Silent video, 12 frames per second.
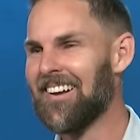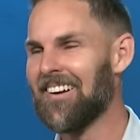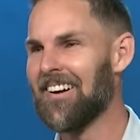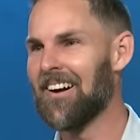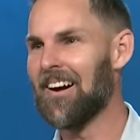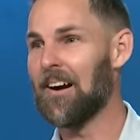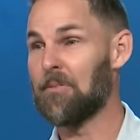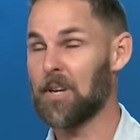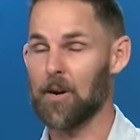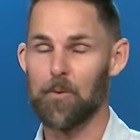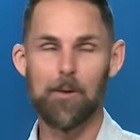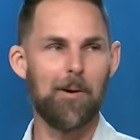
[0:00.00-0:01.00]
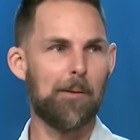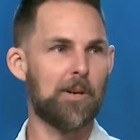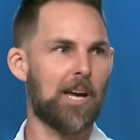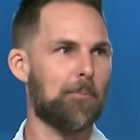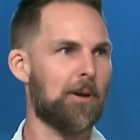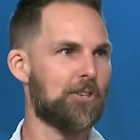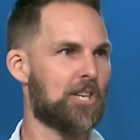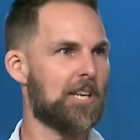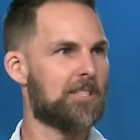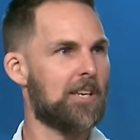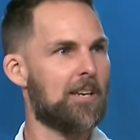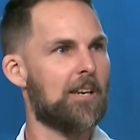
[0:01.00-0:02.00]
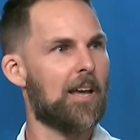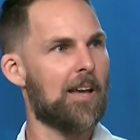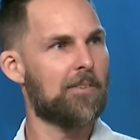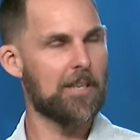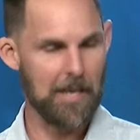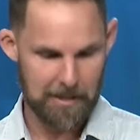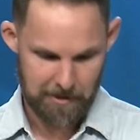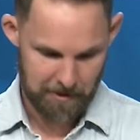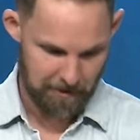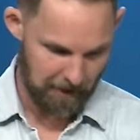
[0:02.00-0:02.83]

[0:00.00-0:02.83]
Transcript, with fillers: uh, if you got a real Bible, you got a better chance of getting into heaven. That's,